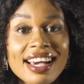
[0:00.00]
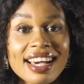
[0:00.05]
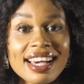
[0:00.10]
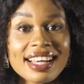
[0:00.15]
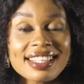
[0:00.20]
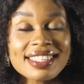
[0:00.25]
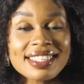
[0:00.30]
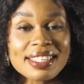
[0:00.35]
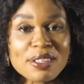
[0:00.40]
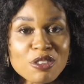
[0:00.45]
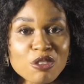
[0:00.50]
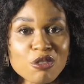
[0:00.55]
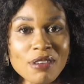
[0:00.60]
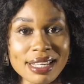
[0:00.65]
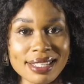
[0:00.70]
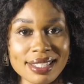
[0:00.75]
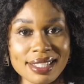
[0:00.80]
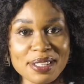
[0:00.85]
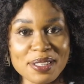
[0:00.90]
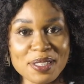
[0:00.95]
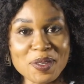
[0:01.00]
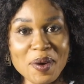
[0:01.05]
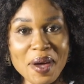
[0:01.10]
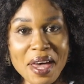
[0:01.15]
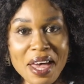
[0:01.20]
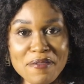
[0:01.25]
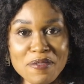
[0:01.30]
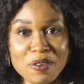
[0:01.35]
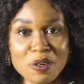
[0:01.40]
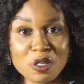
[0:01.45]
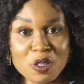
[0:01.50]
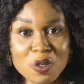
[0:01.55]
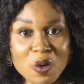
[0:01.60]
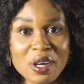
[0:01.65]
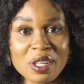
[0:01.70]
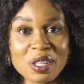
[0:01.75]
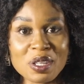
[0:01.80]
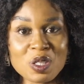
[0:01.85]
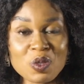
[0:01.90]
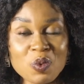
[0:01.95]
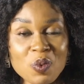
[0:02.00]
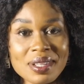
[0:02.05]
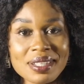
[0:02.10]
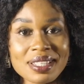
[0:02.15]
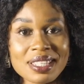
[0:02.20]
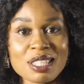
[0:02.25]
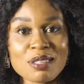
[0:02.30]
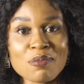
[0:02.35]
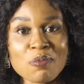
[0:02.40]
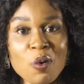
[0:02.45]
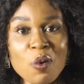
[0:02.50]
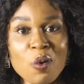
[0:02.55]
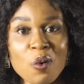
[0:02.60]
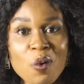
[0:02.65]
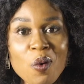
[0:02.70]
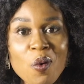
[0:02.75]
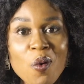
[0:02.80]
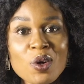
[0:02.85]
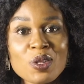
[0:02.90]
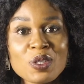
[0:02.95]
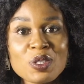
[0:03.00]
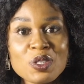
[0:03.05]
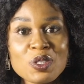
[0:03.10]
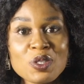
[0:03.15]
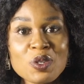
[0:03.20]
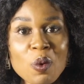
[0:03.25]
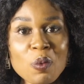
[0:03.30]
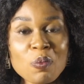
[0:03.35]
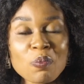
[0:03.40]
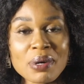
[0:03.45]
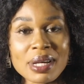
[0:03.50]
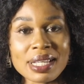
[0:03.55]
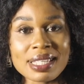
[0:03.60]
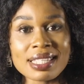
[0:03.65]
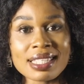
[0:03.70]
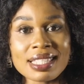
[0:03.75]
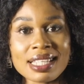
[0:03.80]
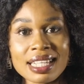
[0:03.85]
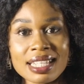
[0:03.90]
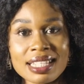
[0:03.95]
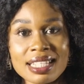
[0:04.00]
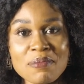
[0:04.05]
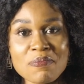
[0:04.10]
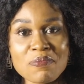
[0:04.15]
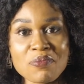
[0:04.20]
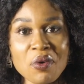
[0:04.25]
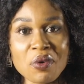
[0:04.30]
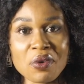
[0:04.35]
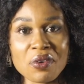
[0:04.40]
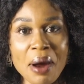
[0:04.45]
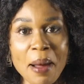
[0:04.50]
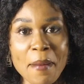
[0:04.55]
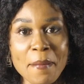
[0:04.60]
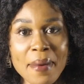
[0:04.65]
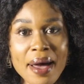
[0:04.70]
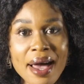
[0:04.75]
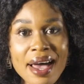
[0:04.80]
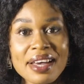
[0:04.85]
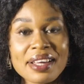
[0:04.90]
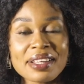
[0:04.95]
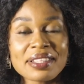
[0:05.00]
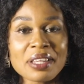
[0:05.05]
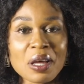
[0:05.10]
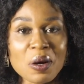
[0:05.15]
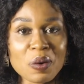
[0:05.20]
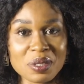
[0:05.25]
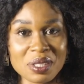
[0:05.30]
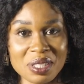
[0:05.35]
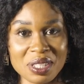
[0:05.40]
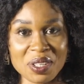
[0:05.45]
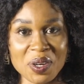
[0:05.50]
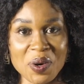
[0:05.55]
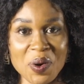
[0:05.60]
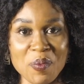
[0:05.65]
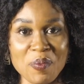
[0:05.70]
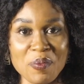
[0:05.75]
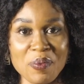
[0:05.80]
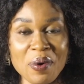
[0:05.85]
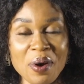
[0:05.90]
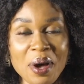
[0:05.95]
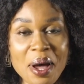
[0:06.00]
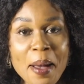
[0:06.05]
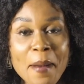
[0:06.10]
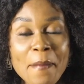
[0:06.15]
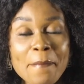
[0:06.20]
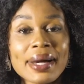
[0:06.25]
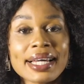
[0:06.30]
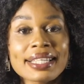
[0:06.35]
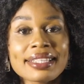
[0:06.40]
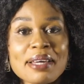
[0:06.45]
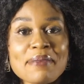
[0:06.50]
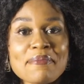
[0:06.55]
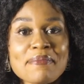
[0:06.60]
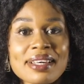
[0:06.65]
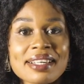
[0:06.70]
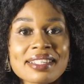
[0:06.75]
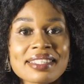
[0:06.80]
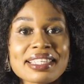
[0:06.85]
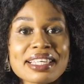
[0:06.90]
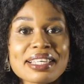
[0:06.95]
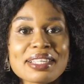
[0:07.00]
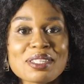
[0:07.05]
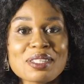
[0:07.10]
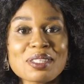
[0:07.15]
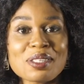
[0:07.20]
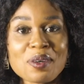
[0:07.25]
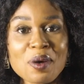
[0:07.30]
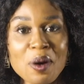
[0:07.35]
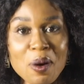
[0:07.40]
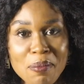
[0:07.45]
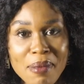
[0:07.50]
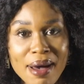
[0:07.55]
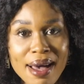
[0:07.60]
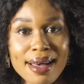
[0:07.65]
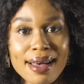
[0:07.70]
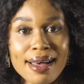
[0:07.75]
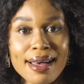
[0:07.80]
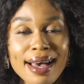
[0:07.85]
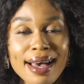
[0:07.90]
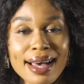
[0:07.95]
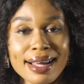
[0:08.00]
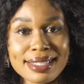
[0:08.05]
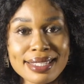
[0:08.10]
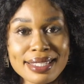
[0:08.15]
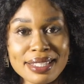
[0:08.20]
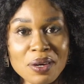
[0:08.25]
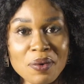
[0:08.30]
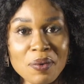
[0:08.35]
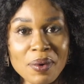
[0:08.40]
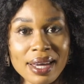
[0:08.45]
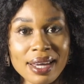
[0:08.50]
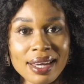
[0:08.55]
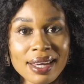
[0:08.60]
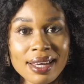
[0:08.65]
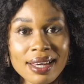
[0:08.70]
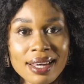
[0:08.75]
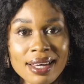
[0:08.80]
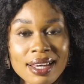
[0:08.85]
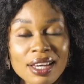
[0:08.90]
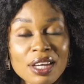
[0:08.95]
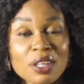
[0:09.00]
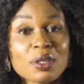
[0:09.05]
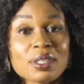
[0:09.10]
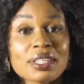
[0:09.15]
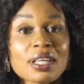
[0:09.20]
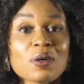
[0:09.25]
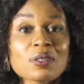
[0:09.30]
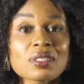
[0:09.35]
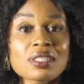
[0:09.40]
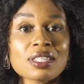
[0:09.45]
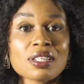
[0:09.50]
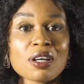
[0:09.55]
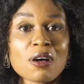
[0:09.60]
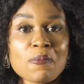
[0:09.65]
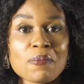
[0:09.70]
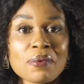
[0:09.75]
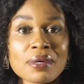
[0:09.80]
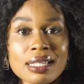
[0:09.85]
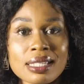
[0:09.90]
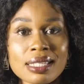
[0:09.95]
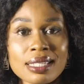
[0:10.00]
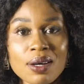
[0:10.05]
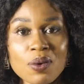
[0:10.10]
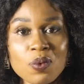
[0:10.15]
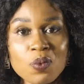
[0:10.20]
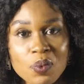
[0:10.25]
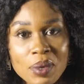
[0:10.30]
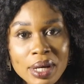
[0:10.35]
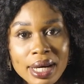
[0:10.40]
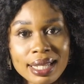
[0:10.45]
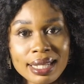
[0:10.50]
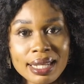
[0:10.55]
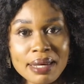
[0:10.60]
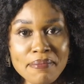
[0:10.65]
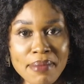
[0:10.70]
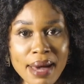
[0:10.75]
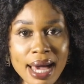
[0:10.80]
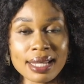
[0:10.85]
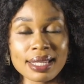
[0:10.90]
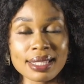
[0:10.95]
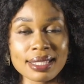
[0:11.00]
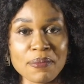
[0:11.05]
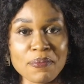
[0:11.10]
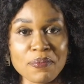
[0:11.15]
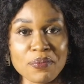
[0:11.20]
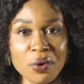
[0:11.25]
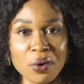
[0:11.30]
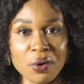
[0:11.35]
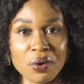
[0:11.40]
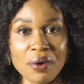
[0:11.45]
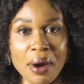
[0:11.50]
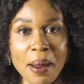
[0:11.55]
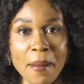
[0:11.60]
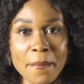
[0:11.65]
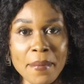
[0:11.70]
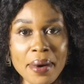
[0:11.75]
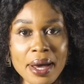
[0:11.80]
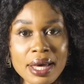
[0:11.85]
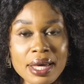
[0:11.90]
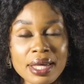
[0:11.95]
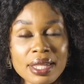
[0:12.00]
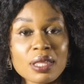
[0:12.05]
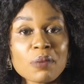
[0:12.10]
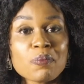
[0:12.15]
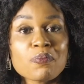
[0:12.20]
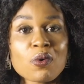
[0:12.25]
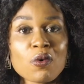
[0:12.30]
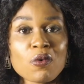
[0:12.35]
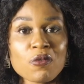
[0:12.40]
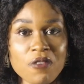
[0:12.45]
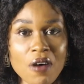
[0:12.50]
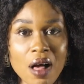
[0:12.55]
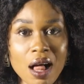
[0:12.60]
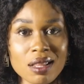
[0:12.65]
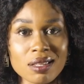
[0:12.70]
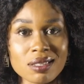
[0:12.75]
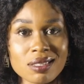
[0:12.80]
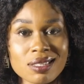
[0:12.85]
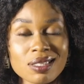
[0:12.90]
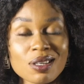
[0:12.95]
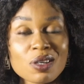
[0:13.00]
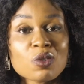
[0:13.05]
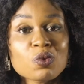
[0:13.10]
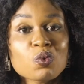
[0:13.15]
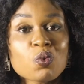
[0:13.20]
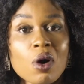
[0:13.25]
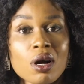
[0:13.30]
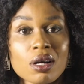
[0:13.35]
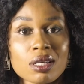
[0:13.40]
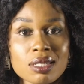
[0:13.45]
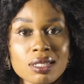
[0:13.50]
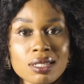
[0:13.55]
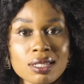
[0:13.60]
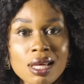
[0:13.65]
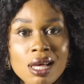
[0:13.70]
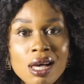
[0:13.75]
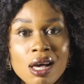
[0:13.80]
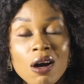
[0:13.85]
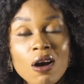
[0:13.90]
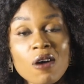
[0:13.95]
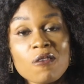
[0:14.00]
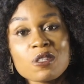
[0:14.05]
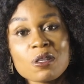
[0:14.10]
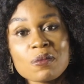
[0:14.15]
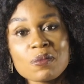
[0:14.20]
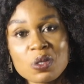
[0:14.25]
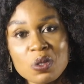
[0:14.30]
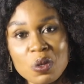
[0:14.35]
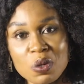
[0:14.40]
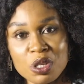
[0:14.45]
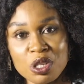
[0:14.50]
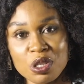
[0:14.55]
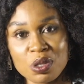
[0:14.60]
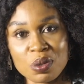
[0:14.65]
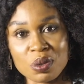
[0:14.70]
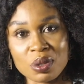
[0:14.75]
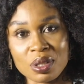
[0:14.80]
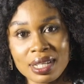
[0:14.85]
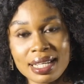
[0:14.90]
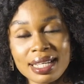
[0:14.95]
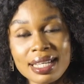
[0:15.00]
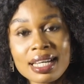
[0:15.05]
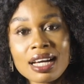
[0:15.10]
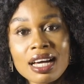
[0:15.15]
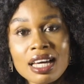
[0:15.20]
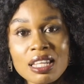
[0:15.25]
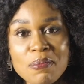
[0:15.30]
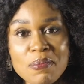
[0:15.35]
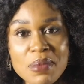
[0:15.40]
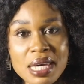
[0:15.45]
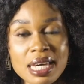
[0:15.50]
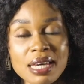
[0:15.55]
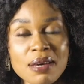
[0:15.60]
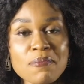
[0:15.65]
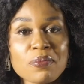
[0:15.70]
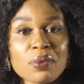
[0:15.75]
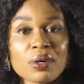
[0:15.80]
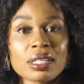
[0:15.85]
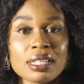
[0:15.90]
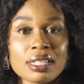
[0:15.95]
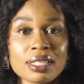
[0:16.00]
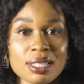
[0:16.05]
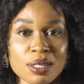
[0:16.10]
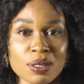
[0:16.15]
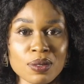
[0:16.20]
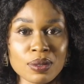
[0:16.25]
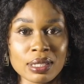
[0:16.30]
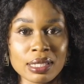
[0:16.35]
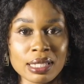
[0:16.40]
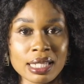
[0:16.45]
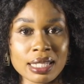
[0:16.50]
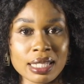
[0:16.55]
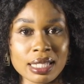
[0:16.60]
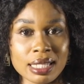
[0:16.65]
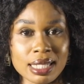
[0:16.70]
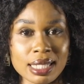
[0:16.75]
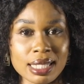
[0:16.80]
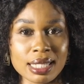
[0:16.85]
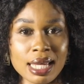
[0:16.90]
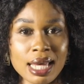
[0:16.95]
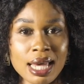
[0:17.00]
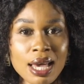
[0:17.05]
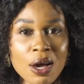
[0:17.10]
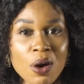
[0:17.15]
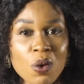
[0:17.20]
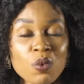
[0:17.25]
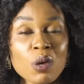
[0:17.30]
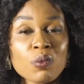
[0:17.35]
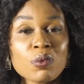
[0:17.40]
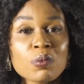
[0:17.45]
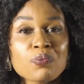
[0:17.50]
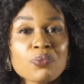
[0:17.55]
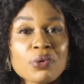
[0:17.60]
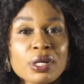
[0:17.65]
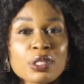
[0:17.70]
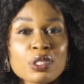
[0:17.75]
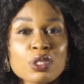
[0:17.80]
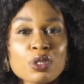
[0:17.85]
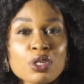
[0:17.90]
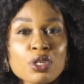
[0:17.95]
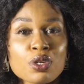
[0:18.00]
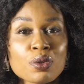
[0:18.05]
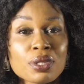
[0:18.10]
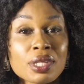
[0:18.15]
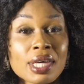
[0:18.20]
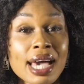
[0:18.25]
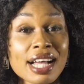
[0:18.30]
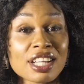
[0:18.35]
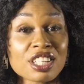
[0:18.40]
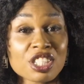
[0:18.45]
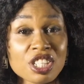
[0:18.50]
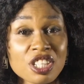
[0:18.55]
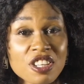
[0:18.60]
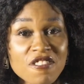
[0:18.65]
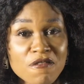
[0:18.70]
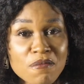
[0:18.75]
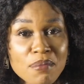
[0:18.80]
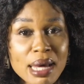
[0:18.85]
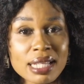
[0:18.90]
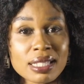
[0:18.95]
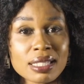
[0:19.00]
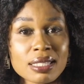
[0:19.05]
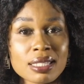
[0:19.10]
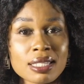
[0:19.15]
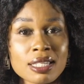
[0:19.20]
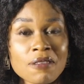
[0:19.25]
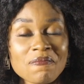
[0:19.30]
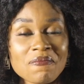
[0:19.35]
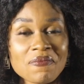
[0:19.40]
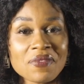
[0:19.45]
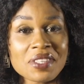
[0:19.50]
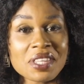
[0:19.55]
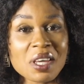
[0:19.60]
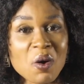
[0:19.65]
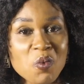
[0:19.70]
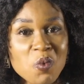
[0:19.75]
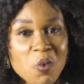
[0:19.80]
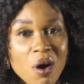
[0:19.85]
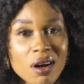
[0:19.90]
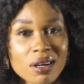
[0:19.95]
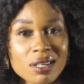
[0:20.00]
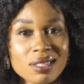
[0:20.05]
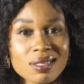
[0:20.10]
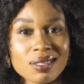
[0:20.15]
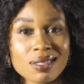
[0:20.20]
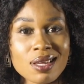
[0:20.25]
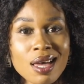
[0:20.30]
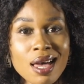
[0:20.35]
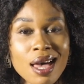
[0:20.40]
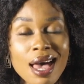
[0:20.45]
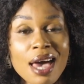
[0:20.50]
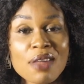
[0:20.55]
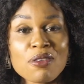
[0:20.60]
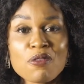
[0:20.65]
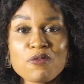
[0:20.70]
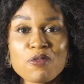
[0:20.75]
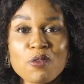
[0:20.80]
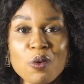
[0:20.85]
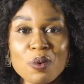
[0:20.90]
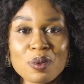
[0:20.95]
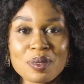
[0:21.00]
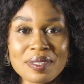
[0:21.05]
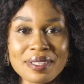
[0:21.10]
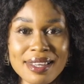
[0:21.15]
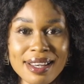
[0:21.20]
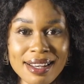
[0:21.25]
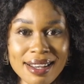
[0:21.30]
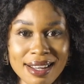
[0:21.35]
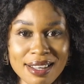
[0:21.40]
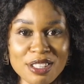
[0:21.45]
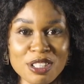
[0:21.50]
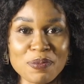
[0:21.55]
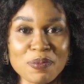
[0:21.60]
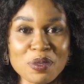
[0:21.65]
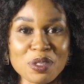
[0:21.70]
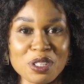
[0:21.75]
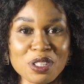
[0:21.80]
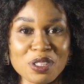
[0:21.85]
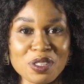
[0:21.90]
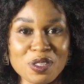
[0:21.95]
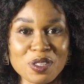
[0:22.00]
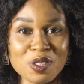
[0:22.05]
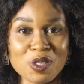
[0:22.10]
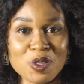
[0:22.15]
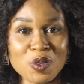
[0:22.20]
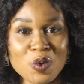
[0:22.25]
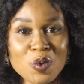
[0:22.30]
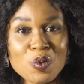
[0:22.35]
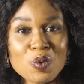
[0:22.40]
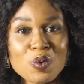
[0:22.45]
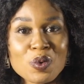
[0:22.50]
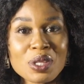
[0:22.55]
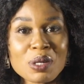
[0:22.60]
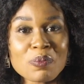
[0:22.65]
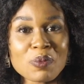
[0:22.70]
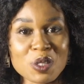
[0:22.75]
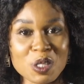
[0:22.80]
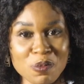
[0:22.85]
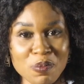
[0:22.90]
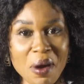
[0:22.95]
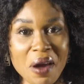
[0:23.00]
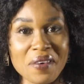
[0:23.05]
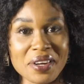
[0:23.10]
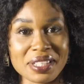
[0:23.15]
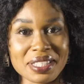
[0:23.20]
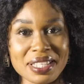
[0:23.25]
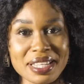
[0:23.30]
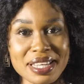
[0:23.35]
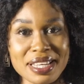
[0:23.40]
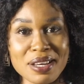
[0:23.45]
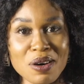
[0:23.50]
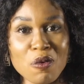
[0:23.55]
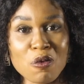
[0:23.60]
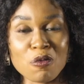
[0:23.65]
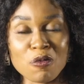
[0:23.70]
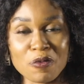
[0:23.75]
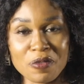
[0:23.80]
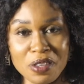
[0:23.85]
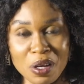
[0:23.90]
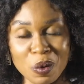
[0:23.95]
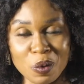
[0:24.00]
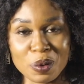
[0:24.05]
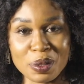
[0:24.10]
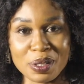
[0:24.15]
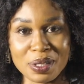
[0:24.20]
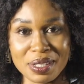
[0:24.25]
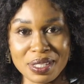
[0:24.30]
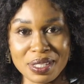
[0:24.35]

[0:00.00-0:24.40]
It's interesting to have you join us once more on your personality program, Delta Scope. My name is Isioma Adigwe. You know, Deltascope is a weekly magazine program that profiles the good works of some social, economic, and political leaders, What we bring to you their achievements, their works, and of course, their contributions to the prosperity of Delta